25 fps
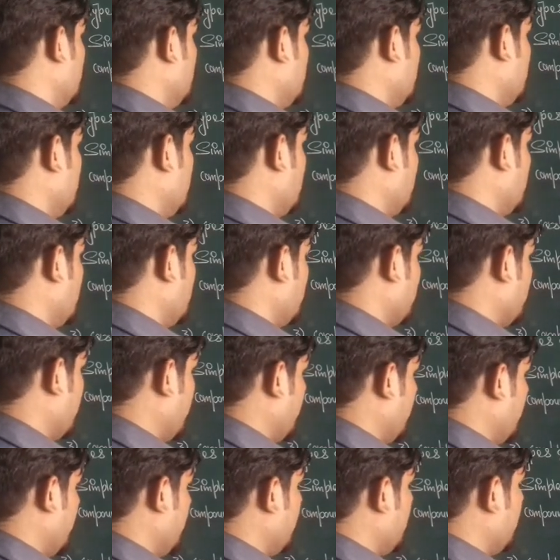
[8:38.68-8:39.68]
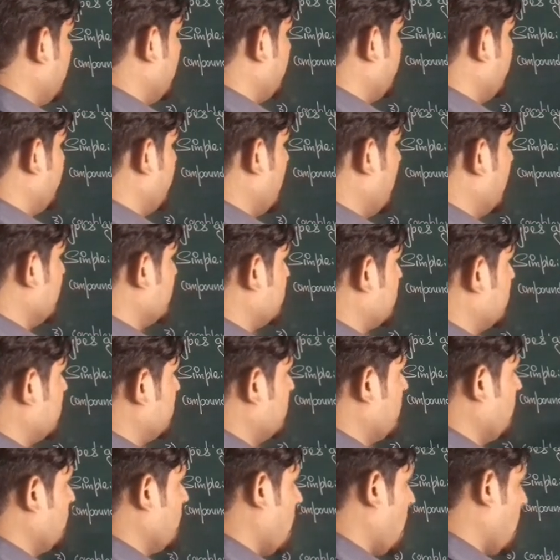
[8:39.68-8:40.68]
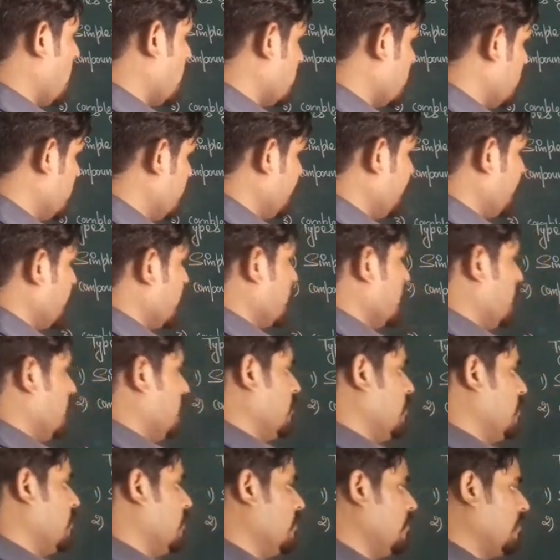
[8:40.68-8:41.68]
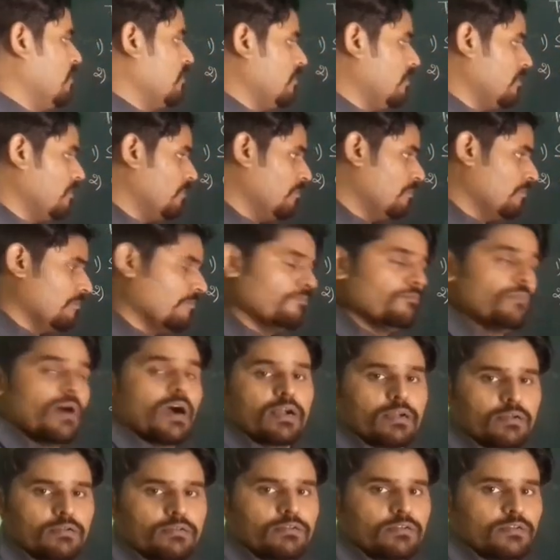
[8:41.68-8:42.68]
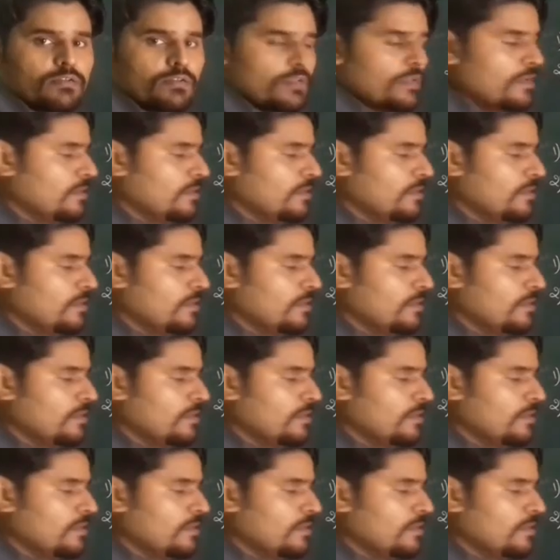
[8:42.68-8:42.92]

A plus mong, mung.